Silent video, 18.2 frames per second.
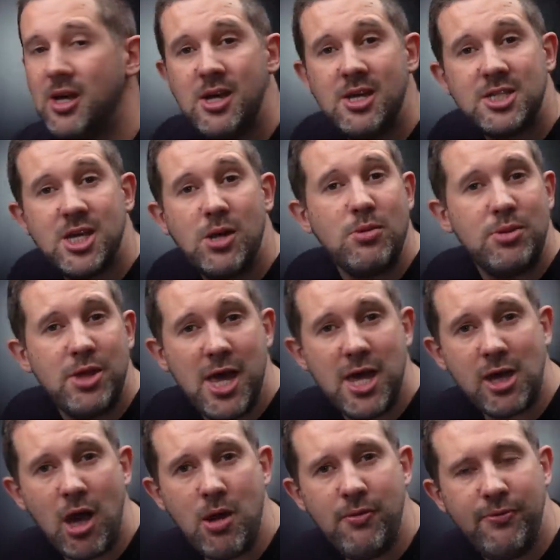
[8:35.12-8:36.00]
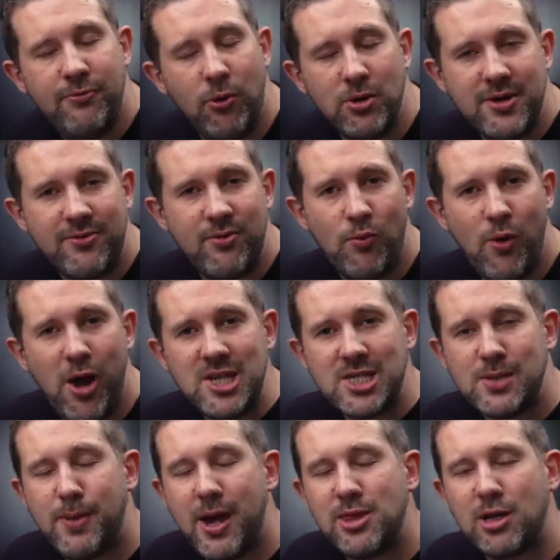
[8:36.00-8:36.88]
So there you go, four different
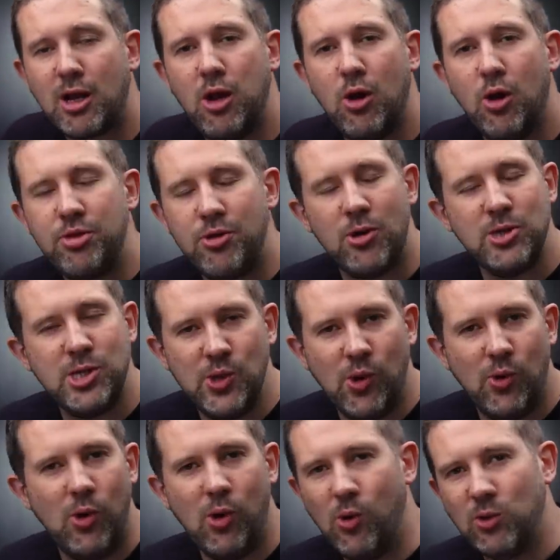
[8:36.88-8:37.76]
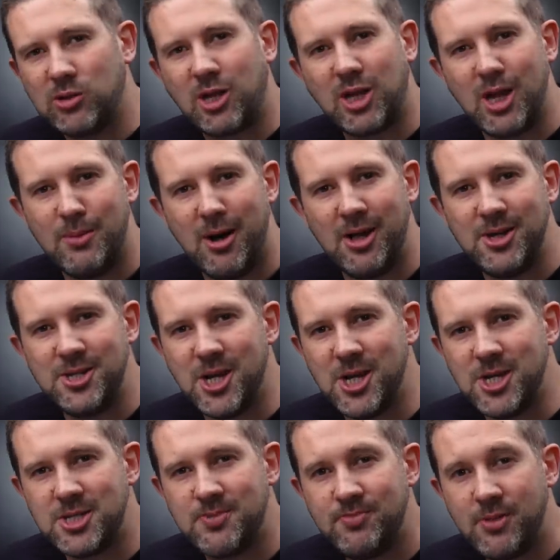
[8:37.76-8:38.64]
ways to paint the cloth on your Ork
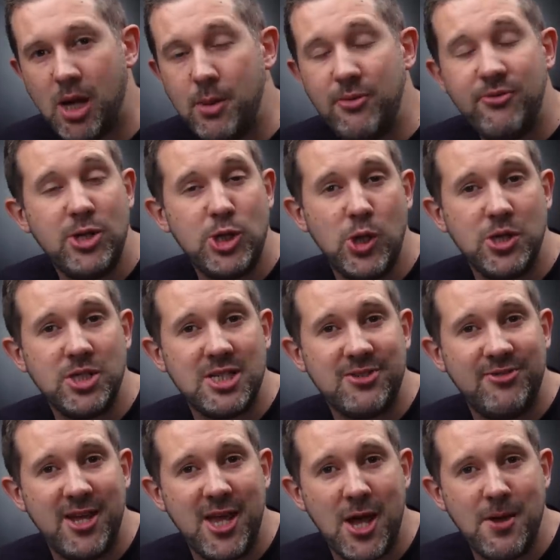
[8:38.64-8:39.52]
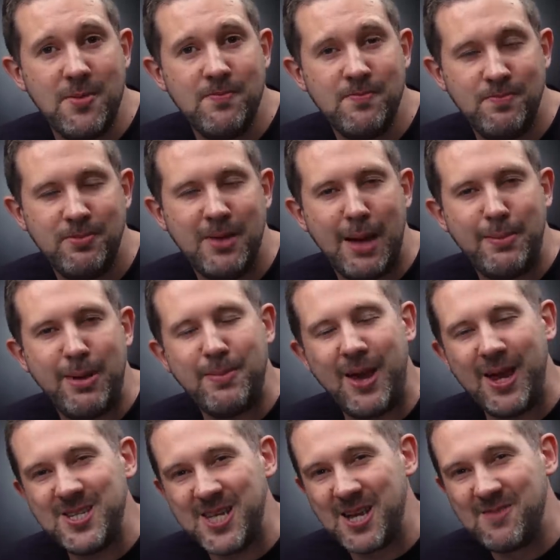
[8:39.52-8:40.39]
Commandos. I hope you've enjoyed this video. Happy
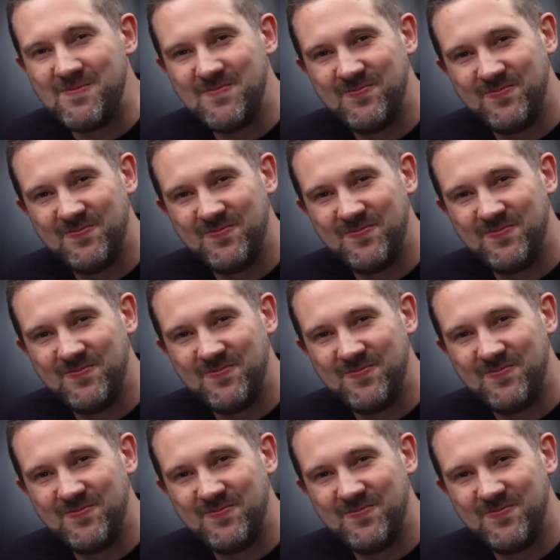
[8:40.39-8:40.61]
painting.